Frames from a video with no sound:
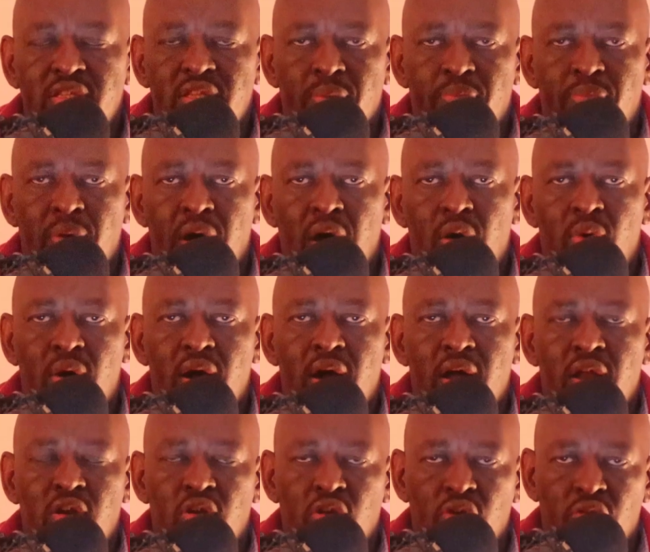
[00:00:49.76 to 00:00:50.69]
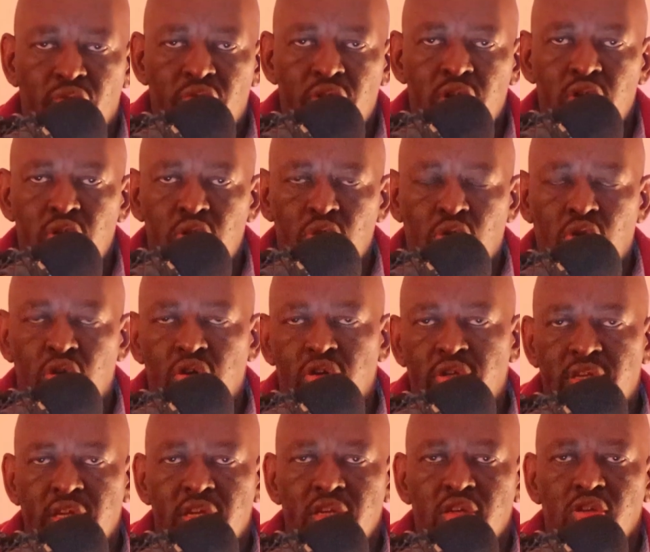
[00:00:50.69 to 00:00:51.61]
the power of video
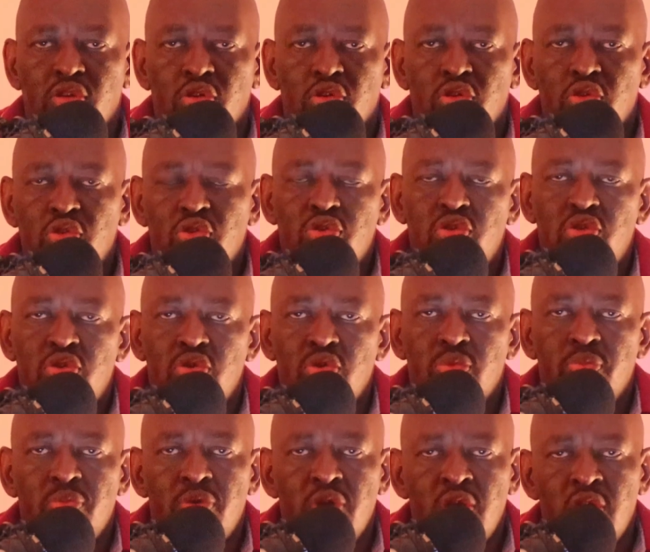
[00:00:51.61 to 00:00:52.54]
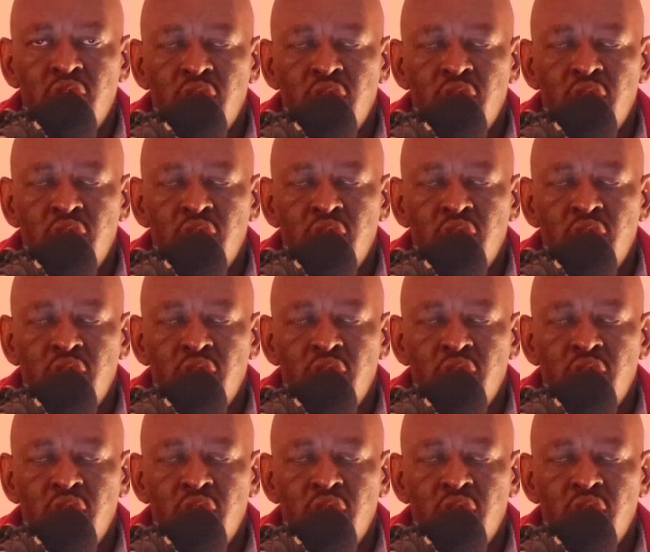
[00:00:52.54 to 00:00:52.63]
content on YouTube